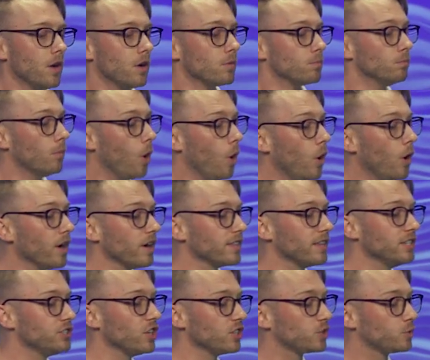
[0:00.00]
more
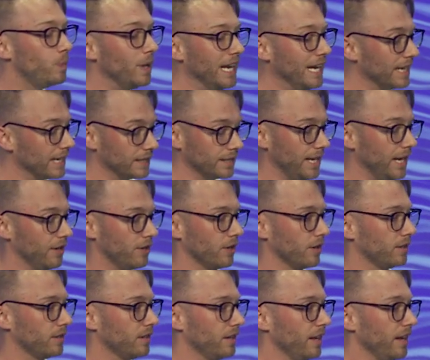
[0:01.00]
than just being a
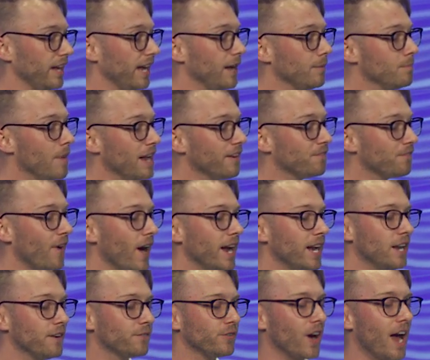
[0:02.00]
leader. It meant
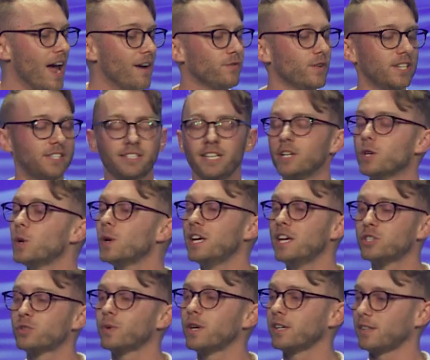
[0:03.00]
fighting for every single
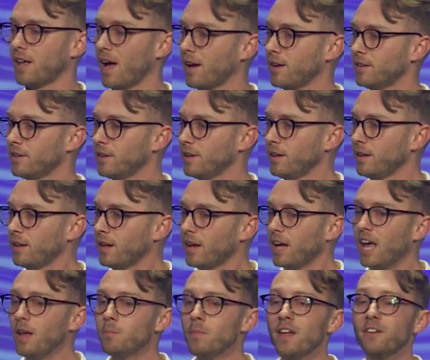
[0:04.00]
Israelite.
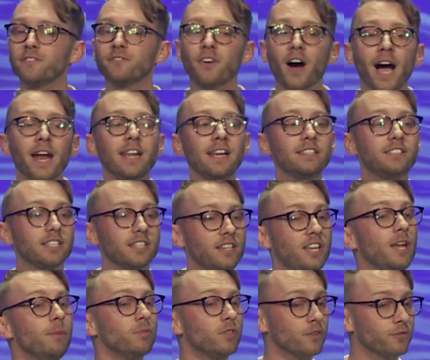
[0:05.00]
It meant fighting to
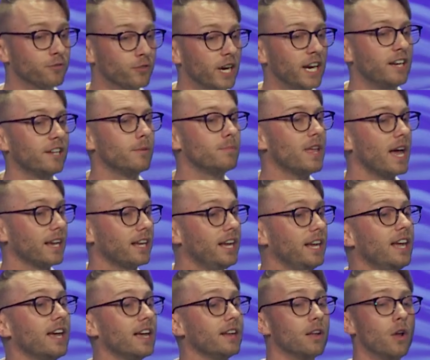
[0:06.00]
keep the freedom that
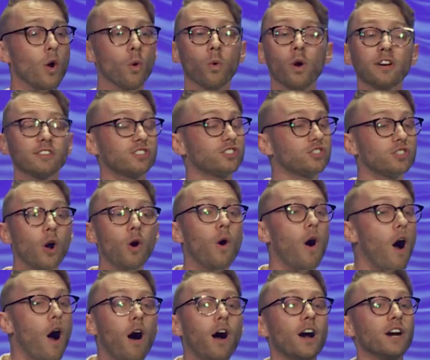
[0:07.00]
he had worked so
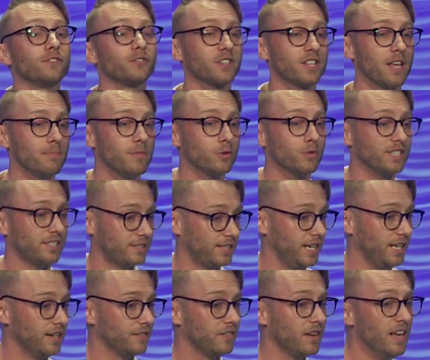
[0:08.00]
hard for them to
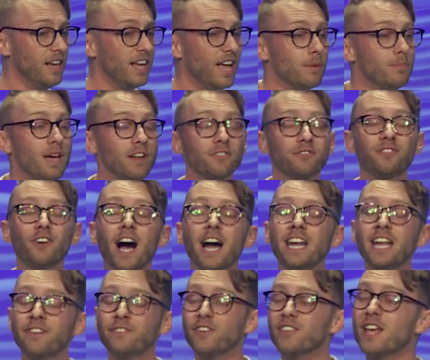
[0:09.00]
receive. It meant
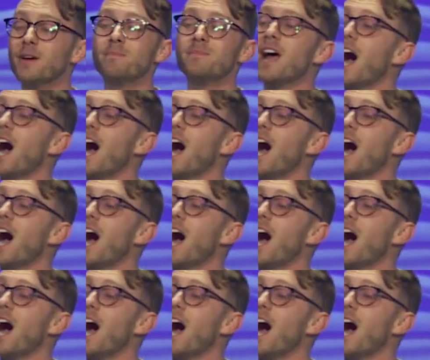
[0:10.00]
fighting for them